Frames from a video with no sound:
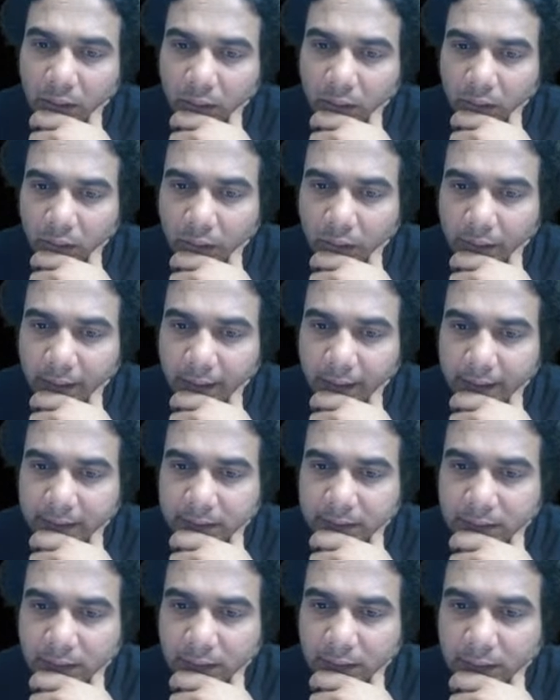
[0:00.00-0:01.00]
Order
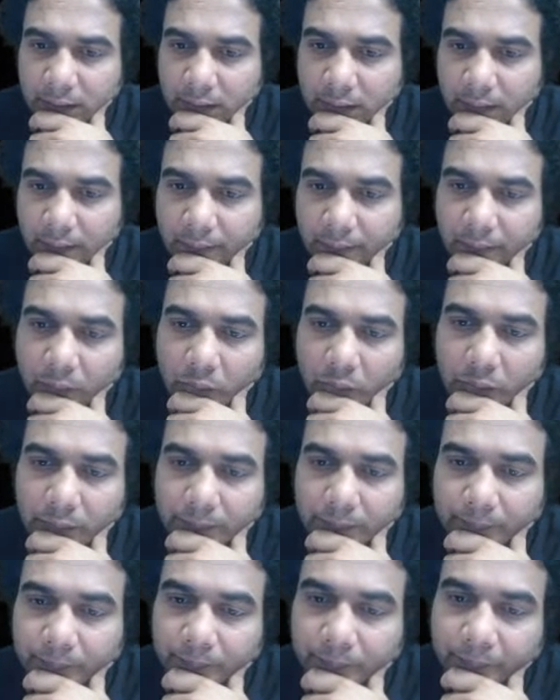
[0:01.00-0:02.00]
is 4.
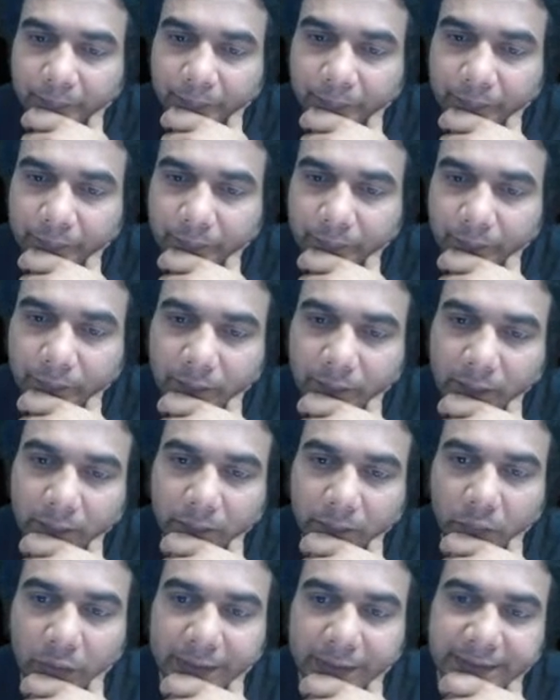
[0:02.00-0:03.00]
4